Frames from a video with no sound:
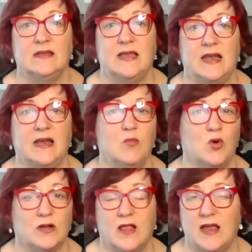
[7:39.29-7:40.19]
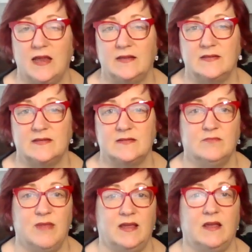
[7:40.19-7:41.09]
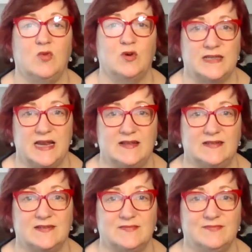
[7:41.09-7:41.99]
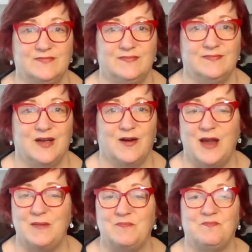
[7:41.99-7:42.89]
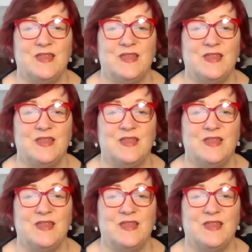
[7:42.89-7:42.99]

getting more clients, making more sales. All right.